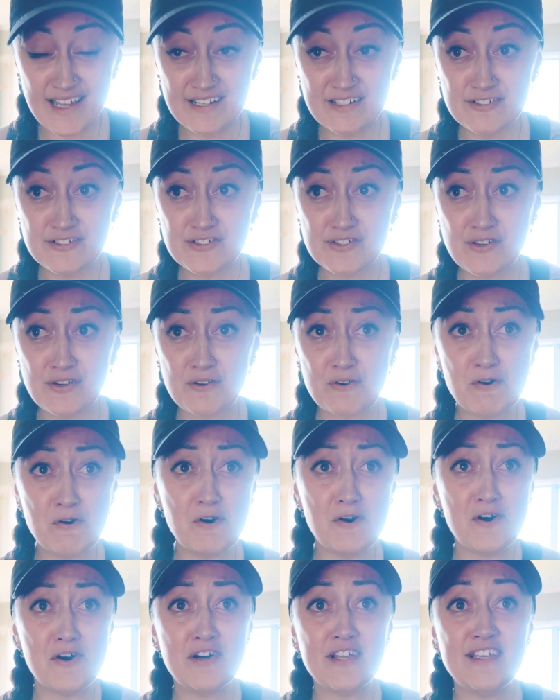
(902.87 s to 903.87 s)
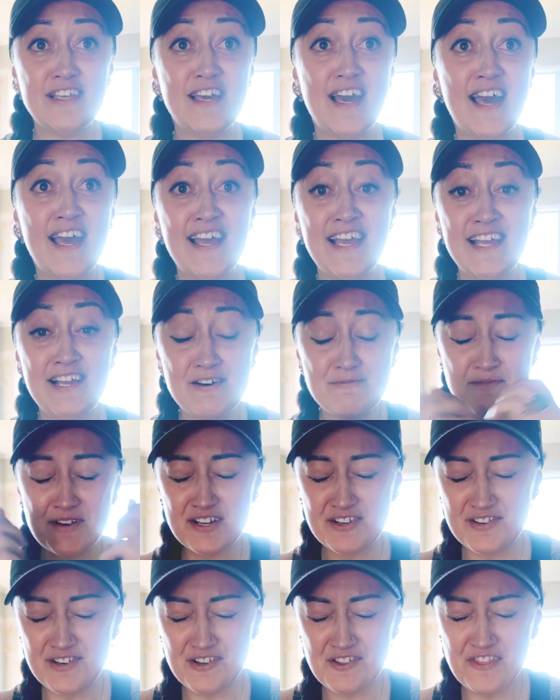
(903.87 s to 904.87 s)
And I was like, oh, yay, oh
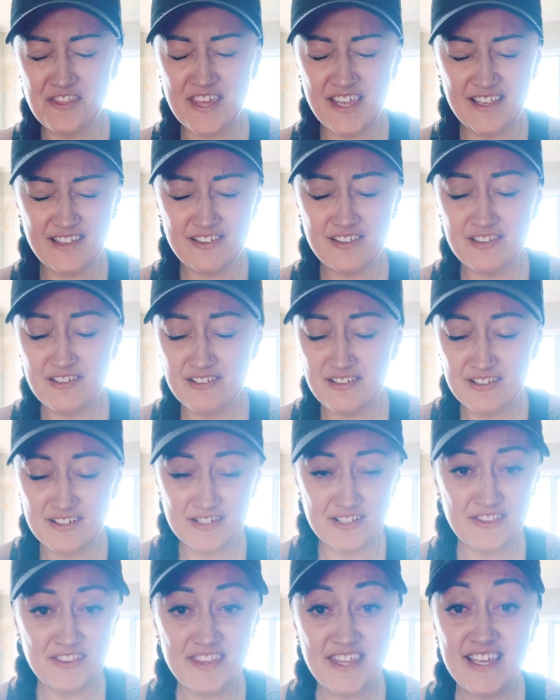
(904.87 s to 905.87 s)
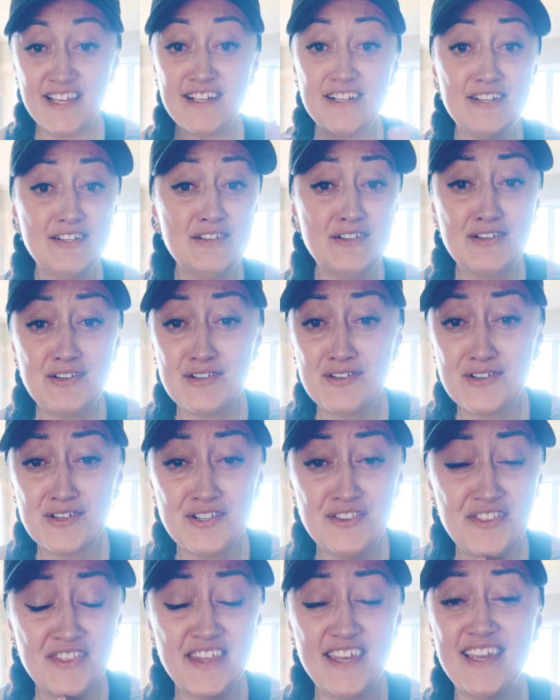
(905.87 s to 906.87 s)
my God, thank you, Lord, thank you,
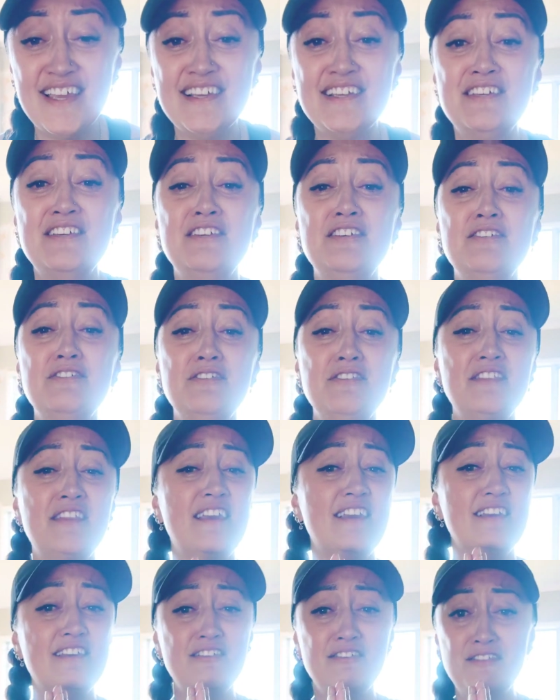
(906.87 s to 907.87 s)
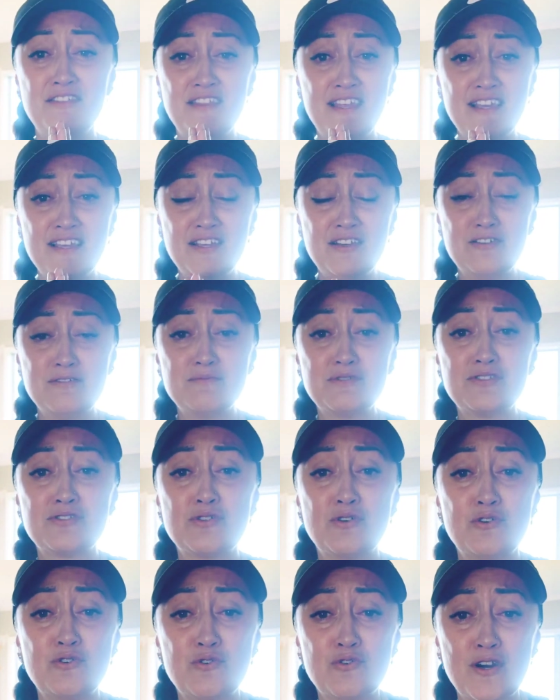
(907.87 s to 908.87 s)
Lord, thank you, thank you, thank you. I'm
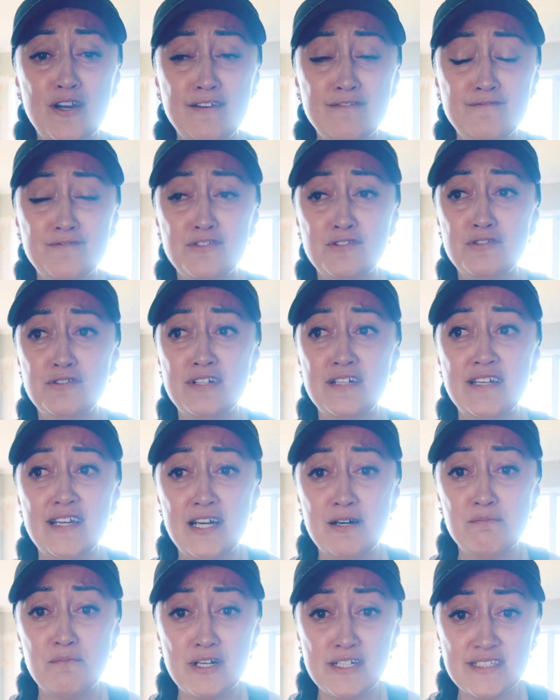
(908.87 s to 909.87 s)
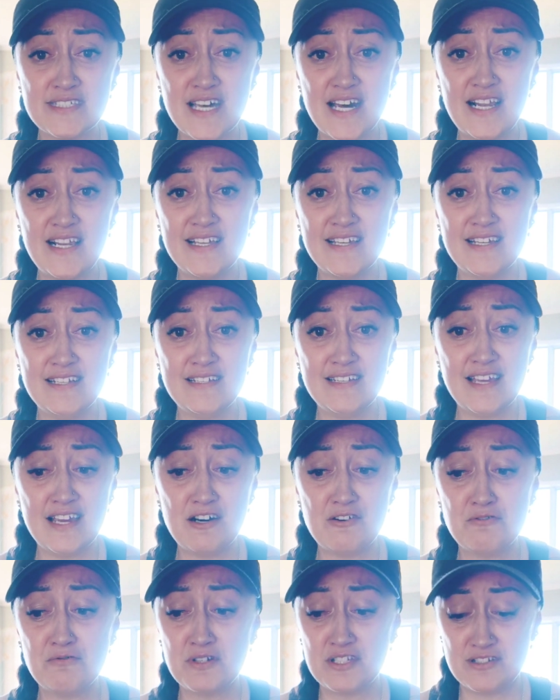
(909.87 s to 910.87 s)
so grateful. It helped my darling.
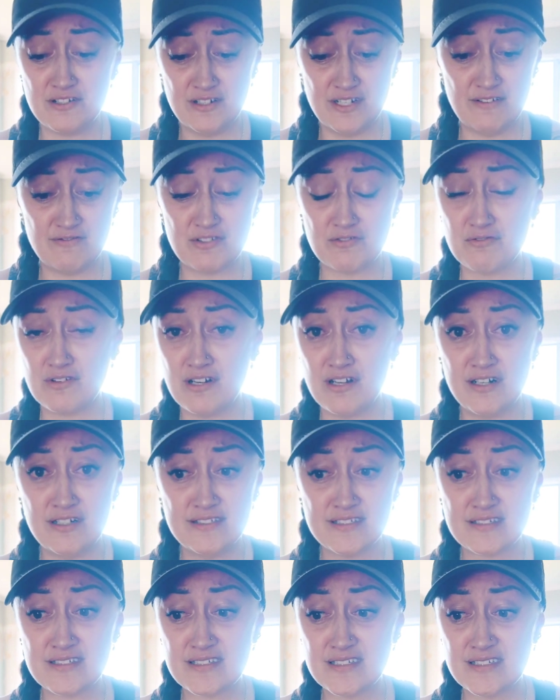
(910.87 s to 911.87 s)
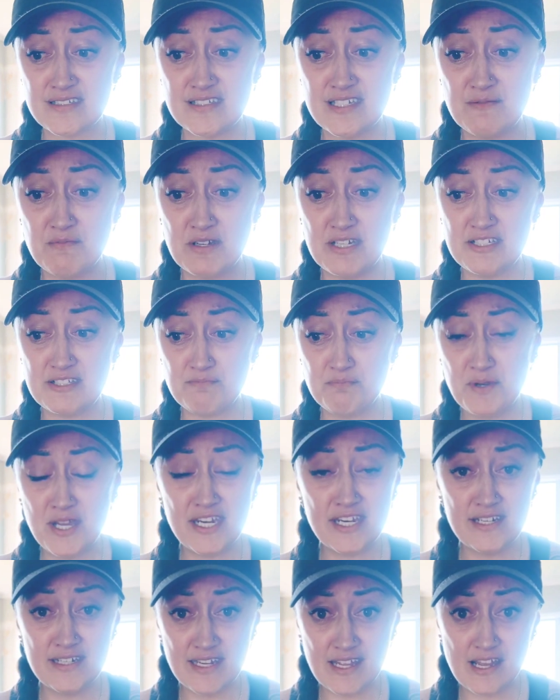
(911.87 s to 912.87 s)
Now we don't have to rely on the system. He's
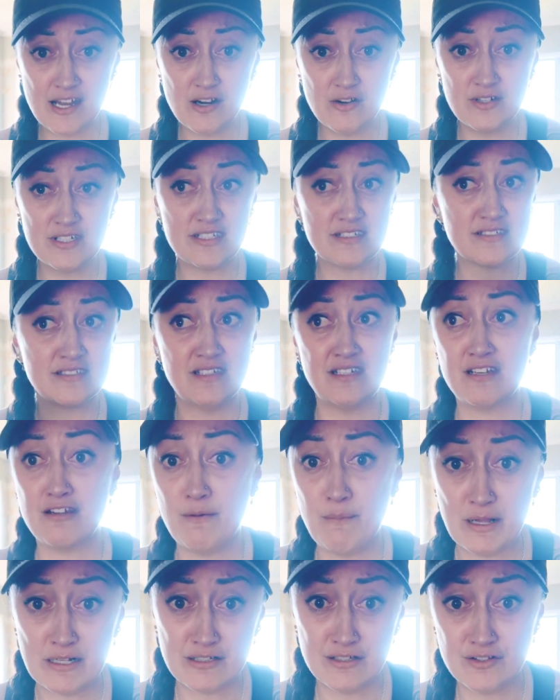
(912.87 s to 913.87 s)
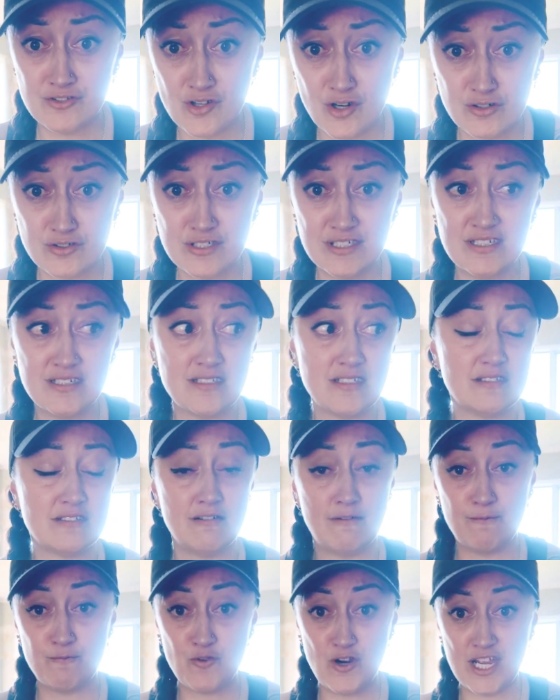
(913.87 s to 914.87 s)
better now. He doesn't need to go back to the doctors. He's
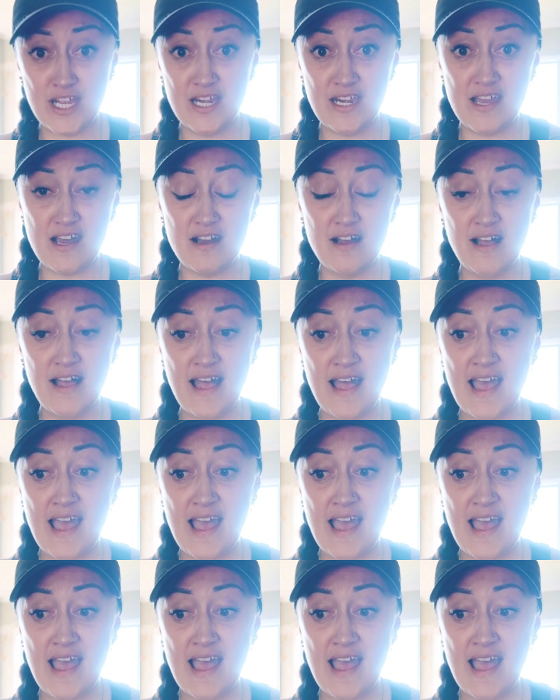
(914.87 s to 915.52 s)
not freaking out.